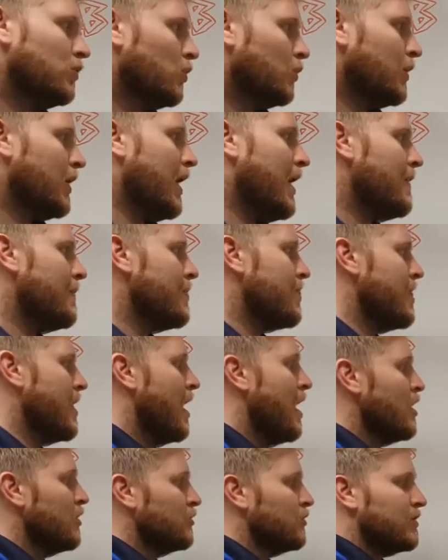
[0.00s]
Okay?
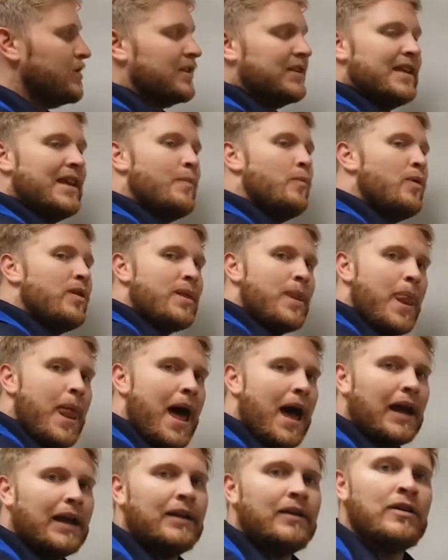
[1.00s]
So the same with
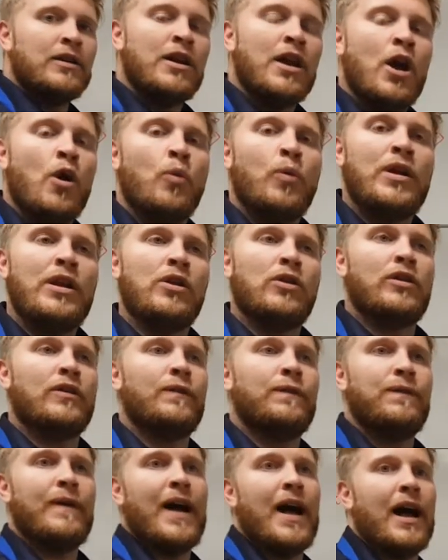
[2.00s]
9. We look at
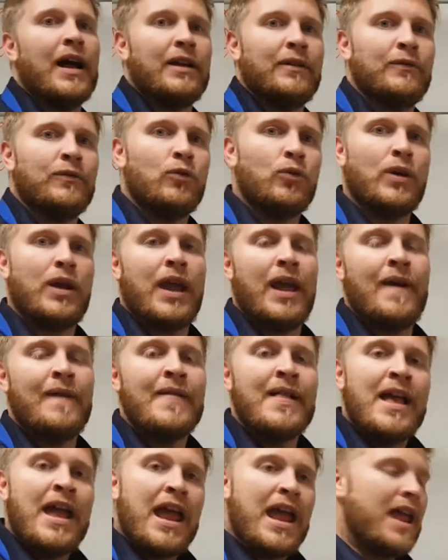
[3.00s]
5, okay?
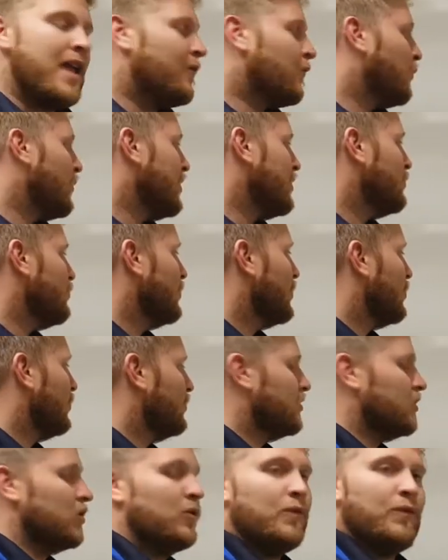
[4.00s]
If we
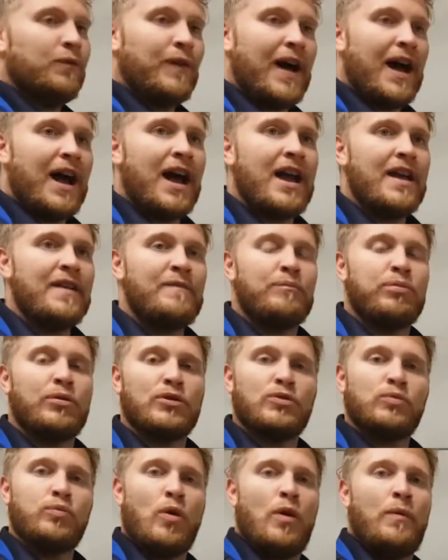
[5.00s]
could do 5
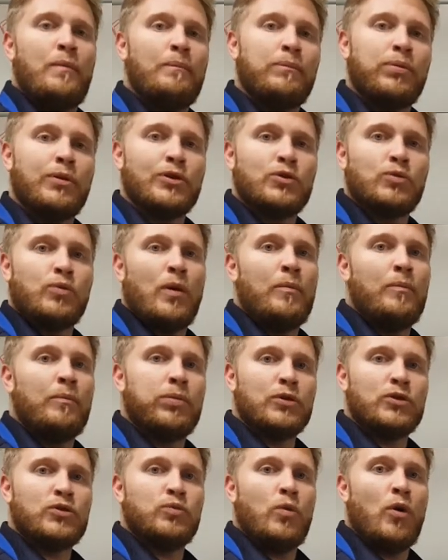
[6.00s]
plus 1 plus 1
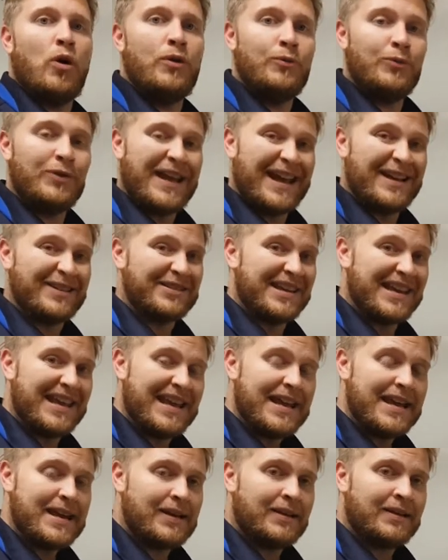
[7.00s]
plus 1 would get us
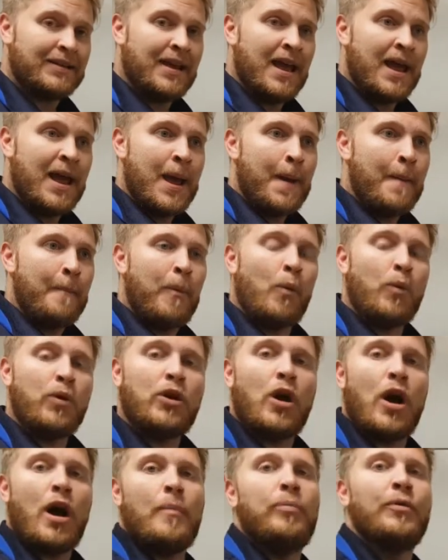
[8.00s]
8, but we
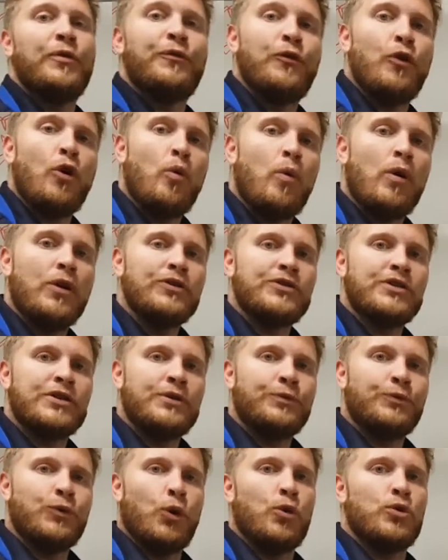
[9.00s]
can't put 4 ones in
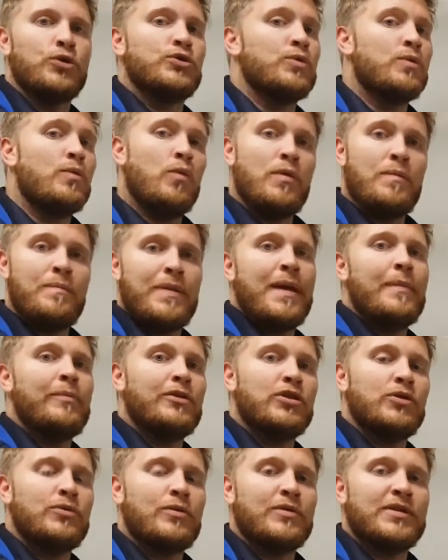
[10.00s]
a row, so we wouldn't be able to
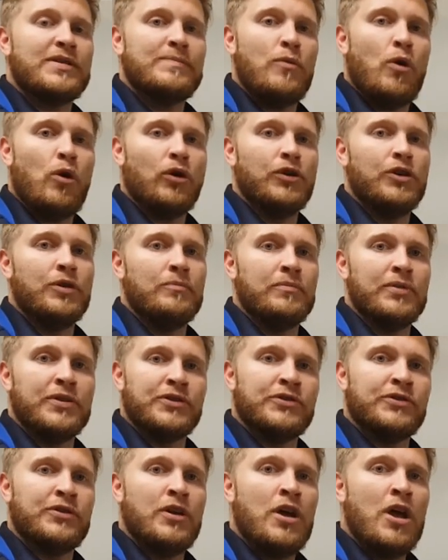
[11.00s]
do it with smaller
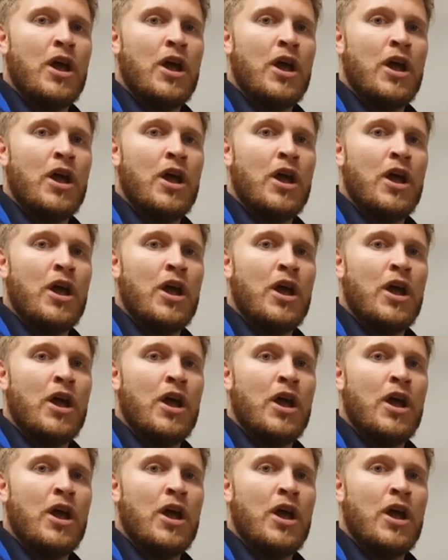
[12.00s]
numbers.